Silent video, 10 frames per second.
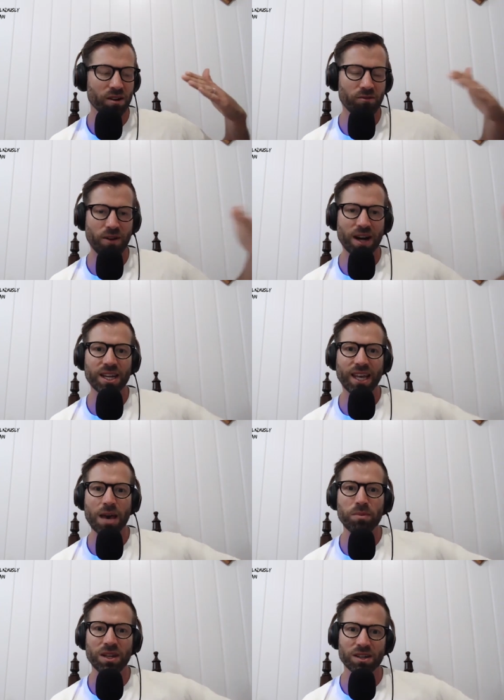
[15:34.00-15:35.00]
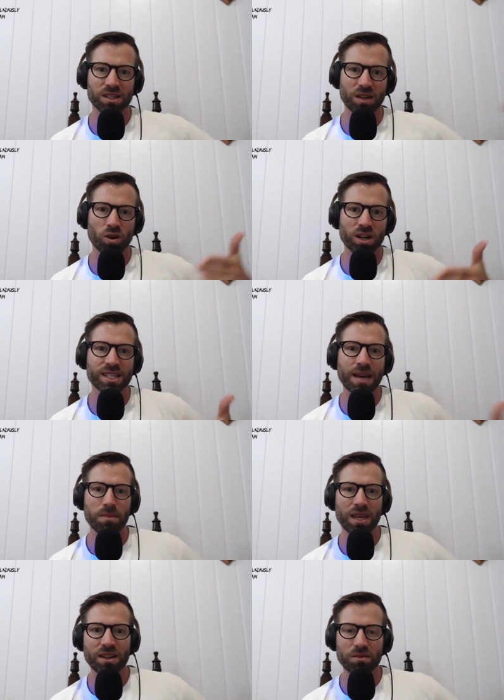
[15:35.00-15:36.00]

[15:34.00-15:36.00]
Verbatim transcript: finding happiness. And what does that mean?